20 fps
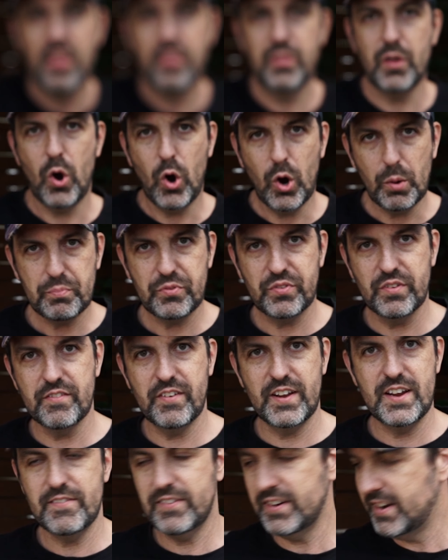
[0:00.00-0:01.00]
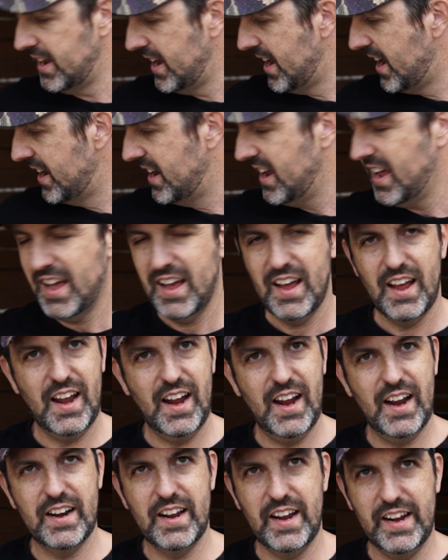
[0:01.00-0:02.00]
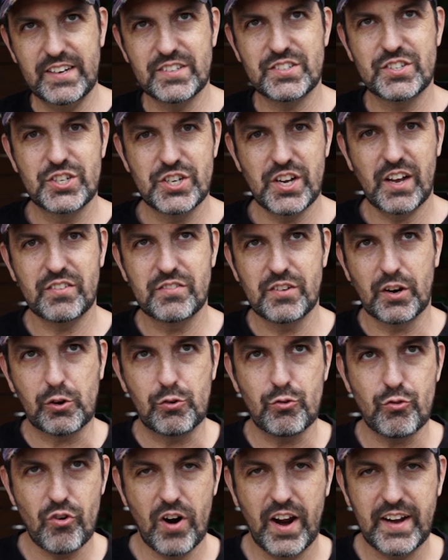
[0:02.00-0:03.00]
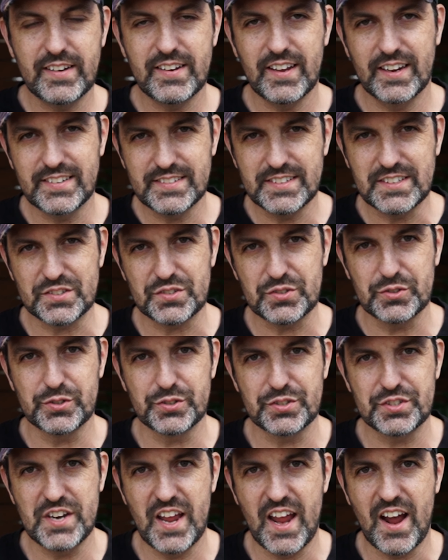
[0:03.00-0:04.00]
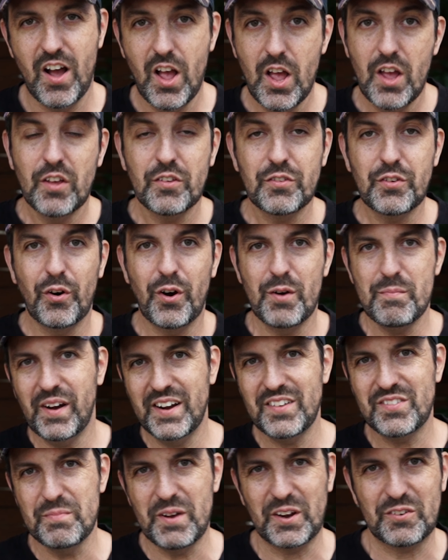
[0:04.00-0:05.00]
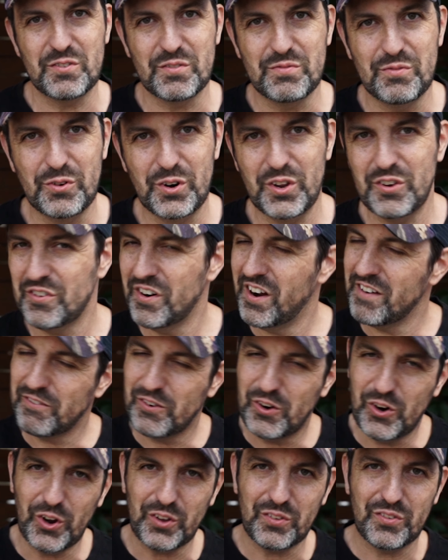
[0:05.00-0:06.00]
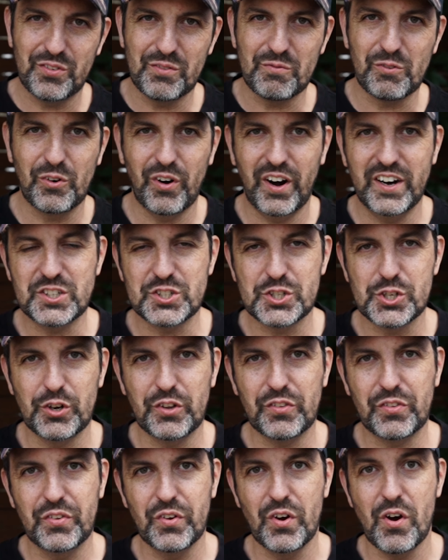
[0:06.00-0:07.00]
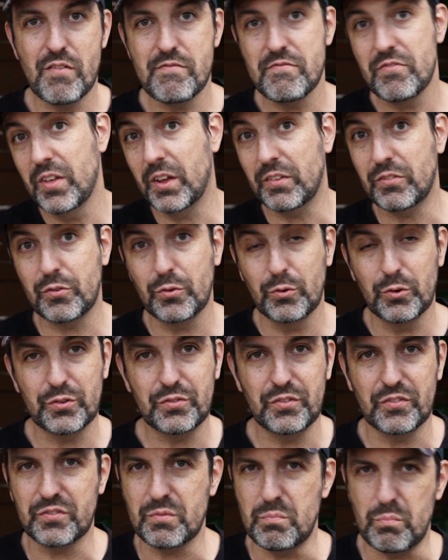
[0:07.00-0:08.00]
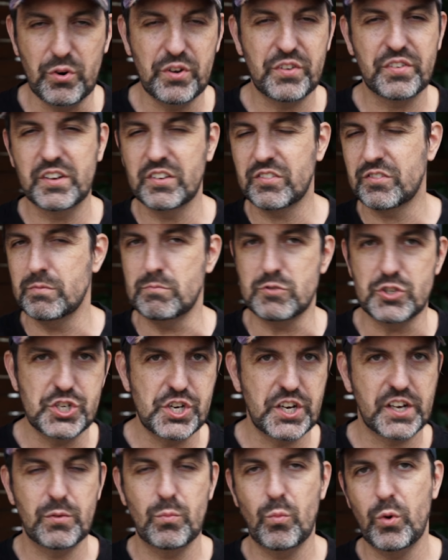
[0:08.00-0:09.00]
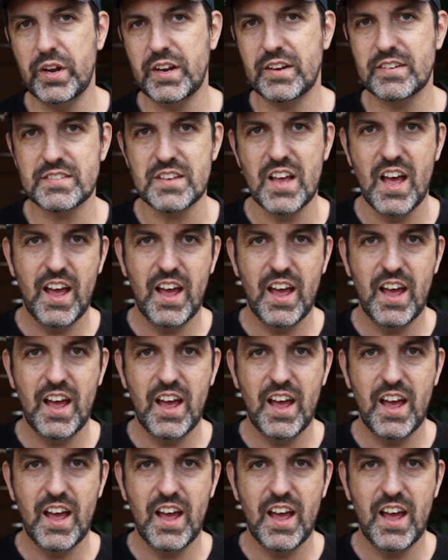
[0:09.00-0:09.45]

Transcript: the hops have evened out, and it's just a great tasting sauce now. So I made some extra footage and I've got some great shots of that sauce on some brisket, some chicken wings